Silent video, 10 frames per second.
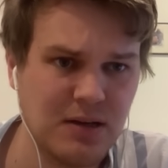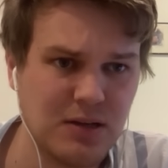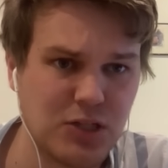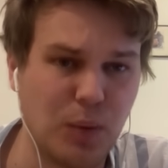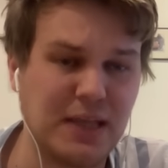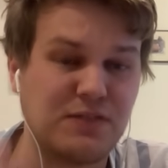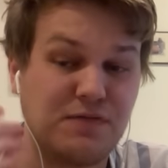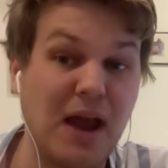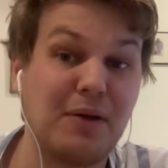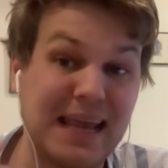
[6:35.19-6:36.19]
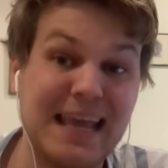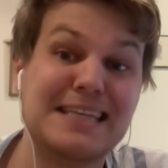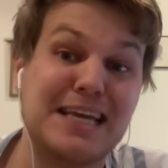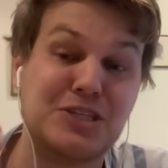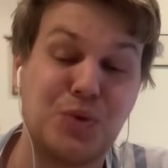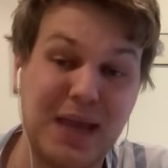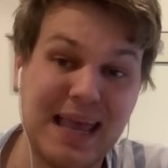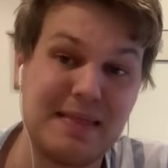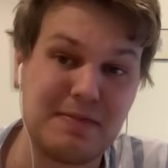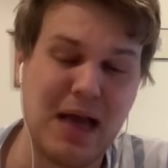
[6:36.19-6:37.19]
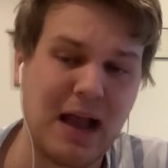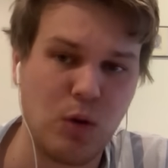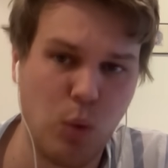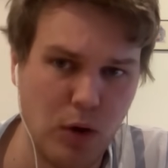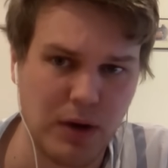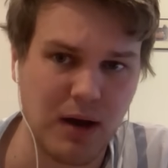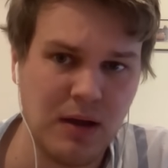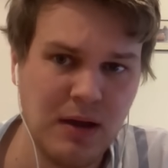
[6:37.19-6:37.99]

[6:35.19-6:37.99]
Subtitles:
So it's very easy to hit that quota.